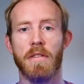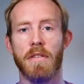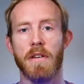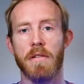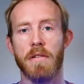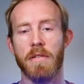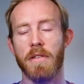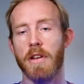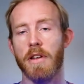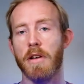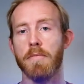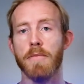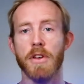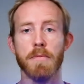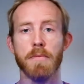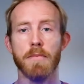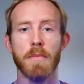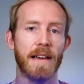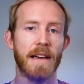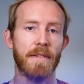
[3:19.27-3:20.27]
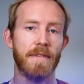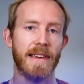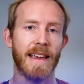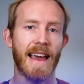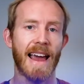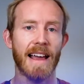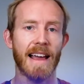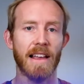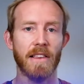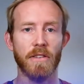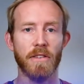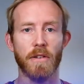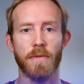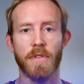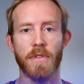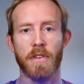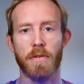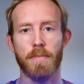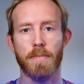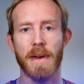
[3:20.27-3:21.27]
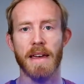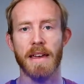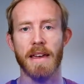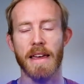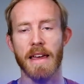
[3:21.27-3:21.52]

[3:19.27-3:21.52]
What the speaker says: that you might have scans of that's being